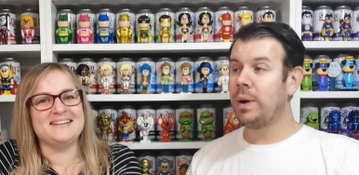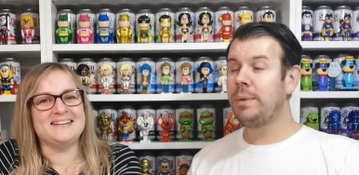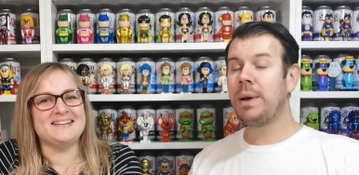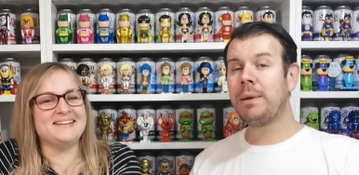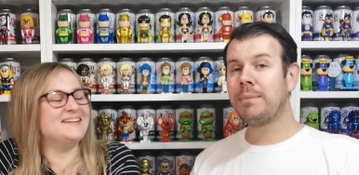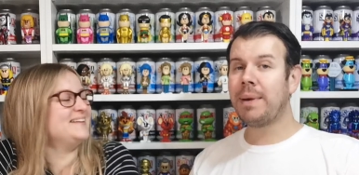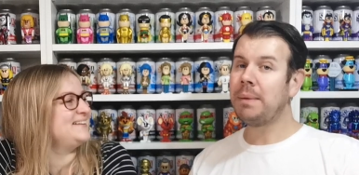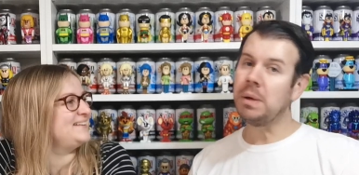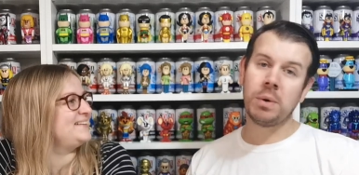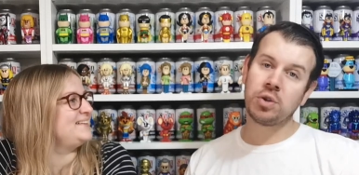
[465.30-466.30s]
Speaker 1: We, we
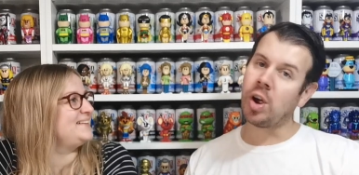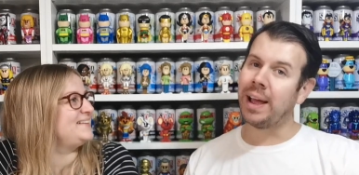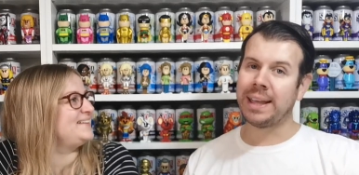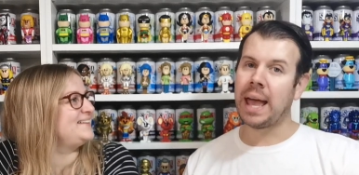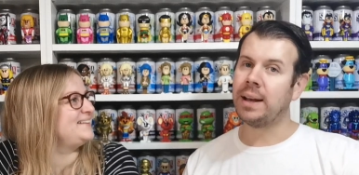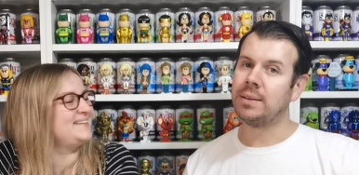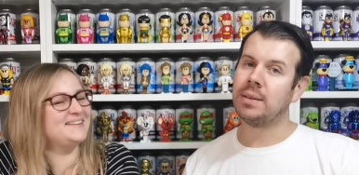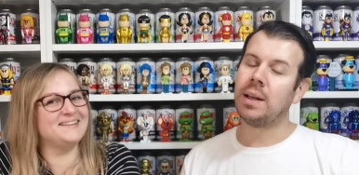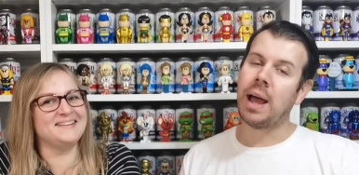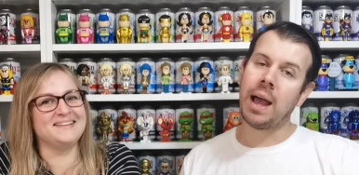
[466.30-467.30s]
Maybe we'll try
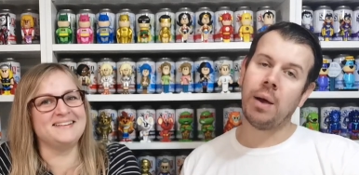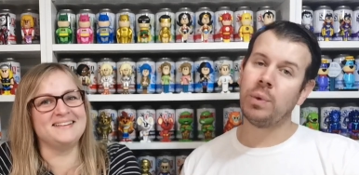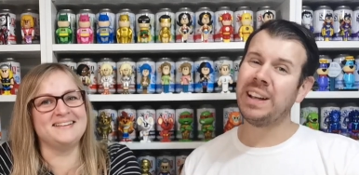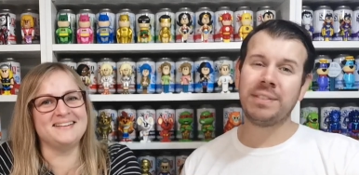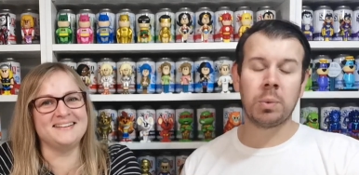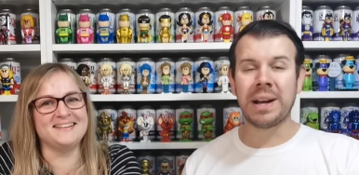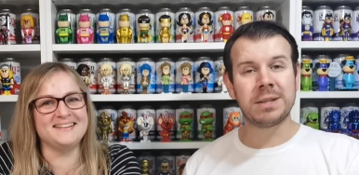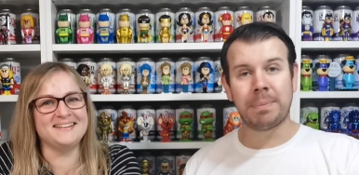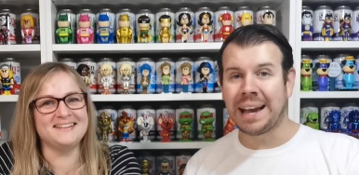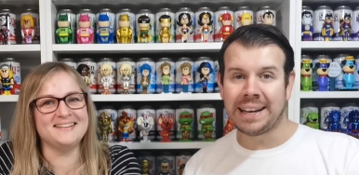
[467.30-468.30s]
again. Uh, we're going to have to wait
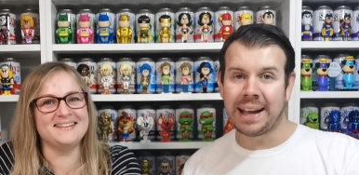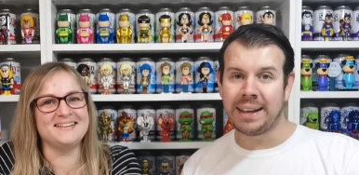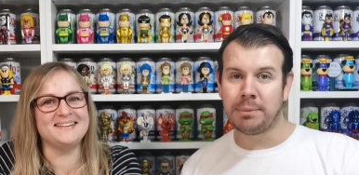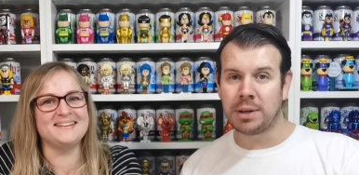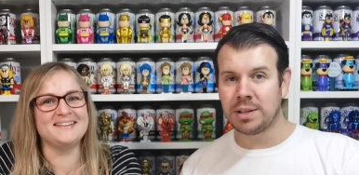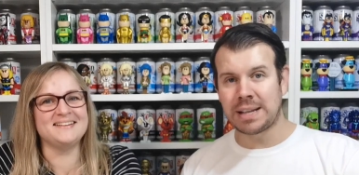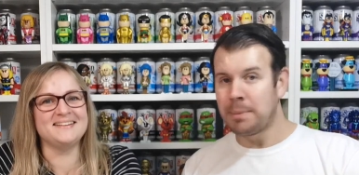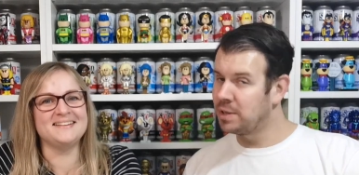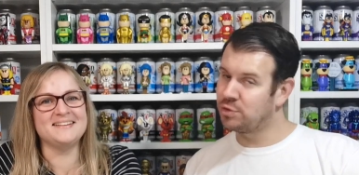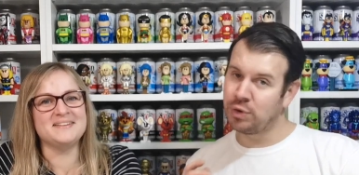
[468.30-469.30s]
till payday because
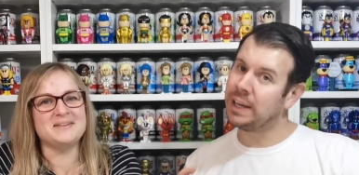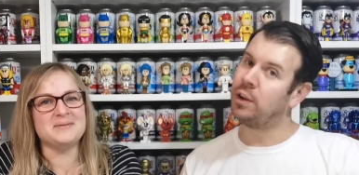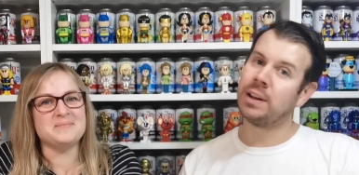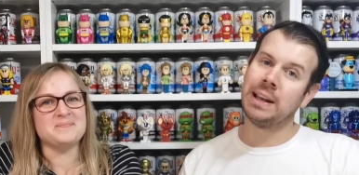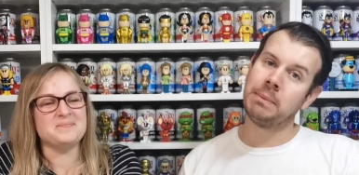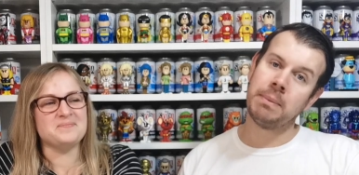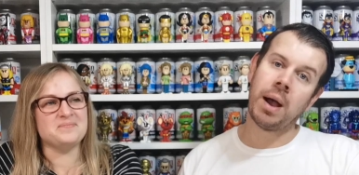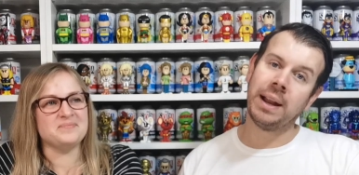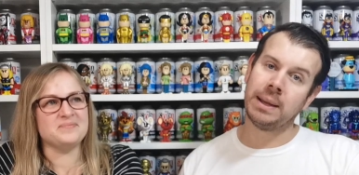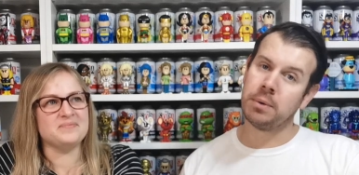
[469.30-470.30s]
Emma's really not going to let me
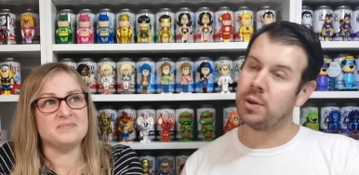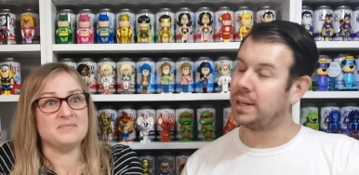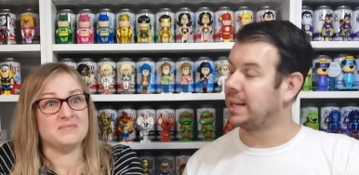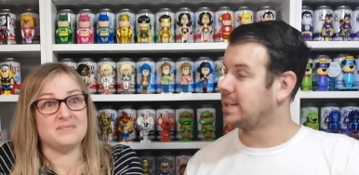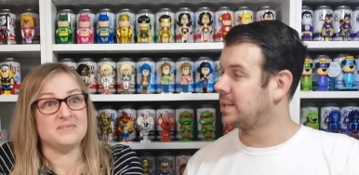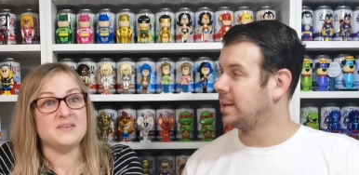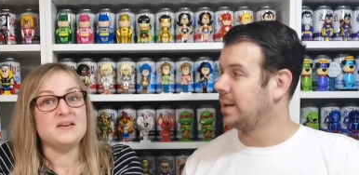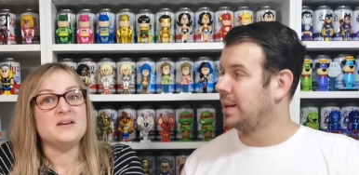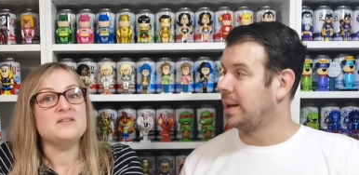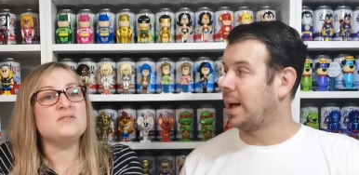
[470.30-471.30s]
buy any more of these.
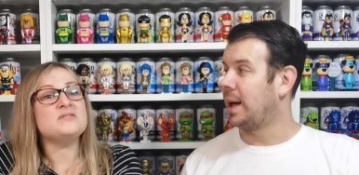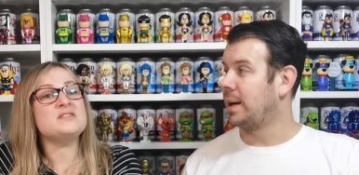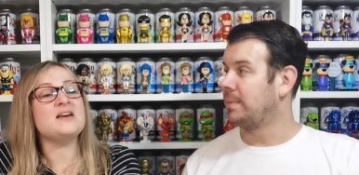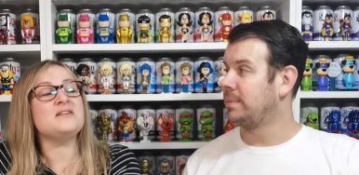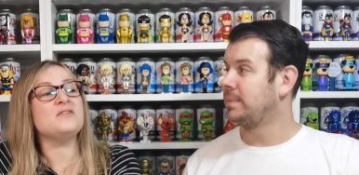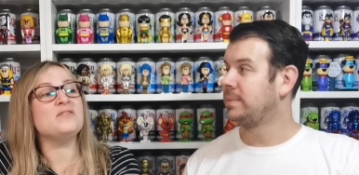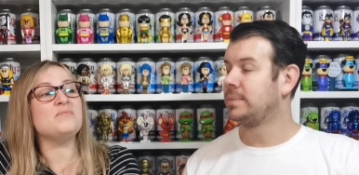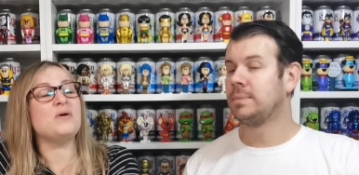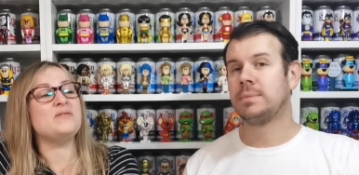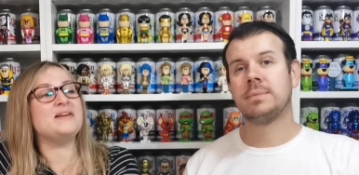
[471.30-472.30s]
Speaker 2: Not um, saying
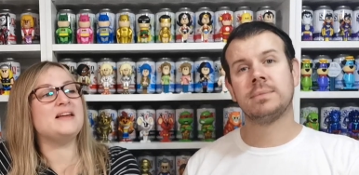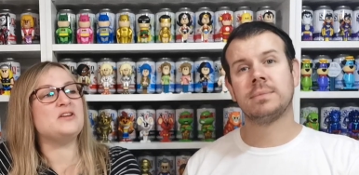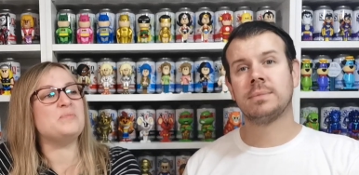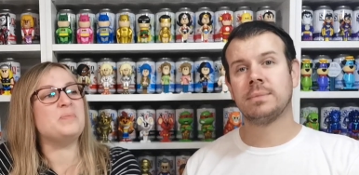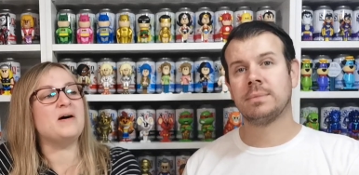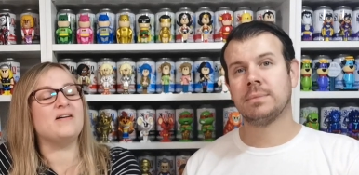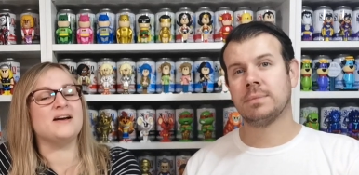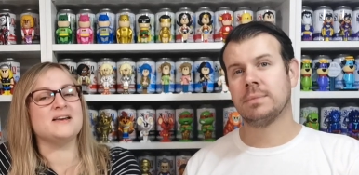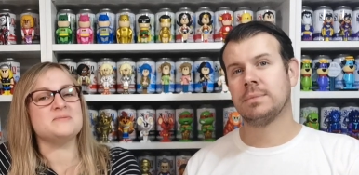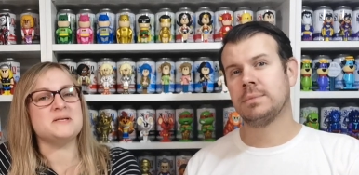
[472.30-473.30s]
that I won't let you
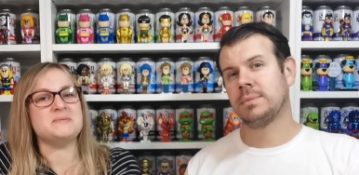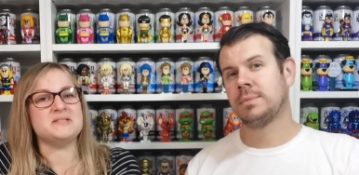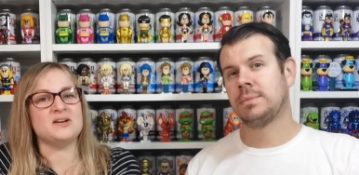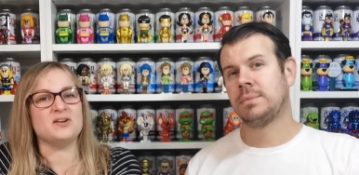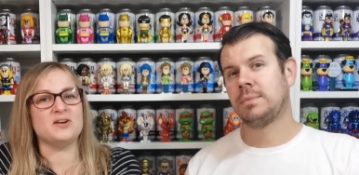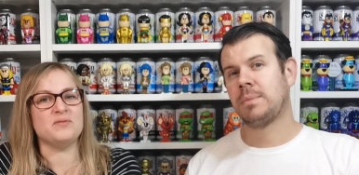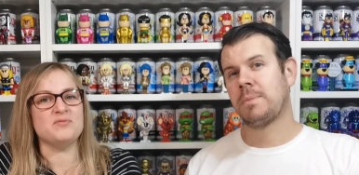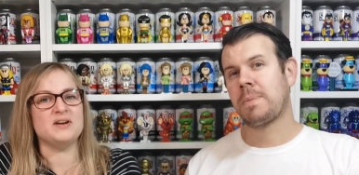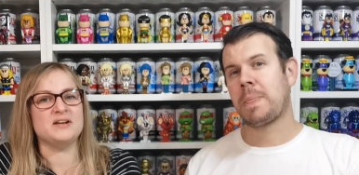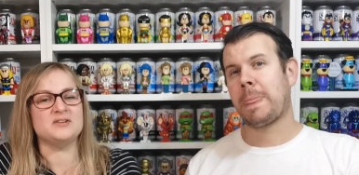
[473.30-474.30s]
buy because it makes me sound like
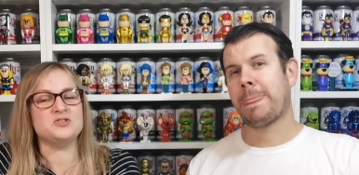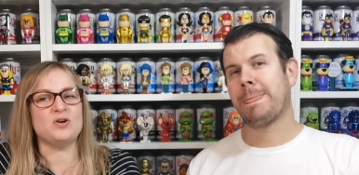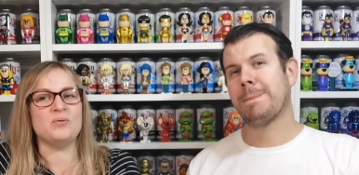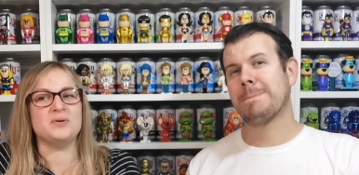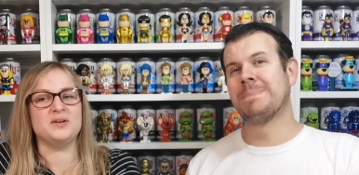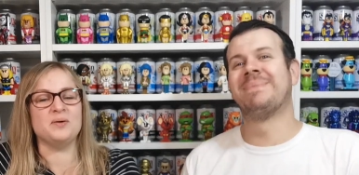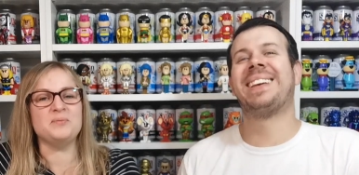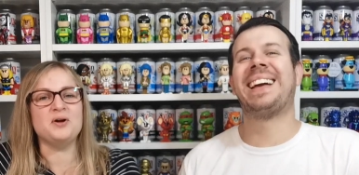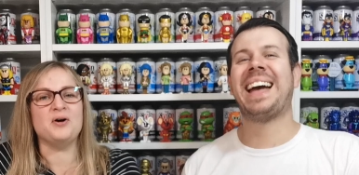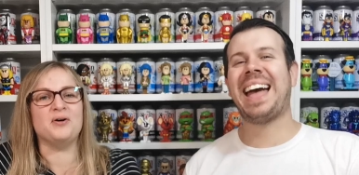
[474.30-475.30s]
I'm really controlling.
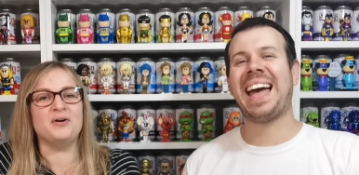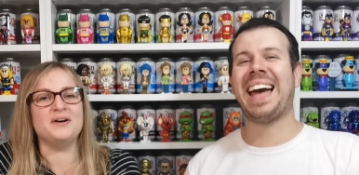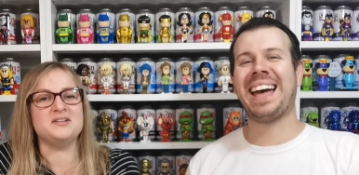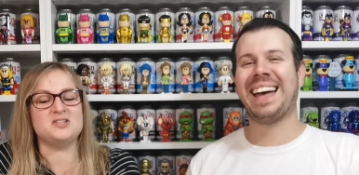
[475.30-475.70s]
I'm not.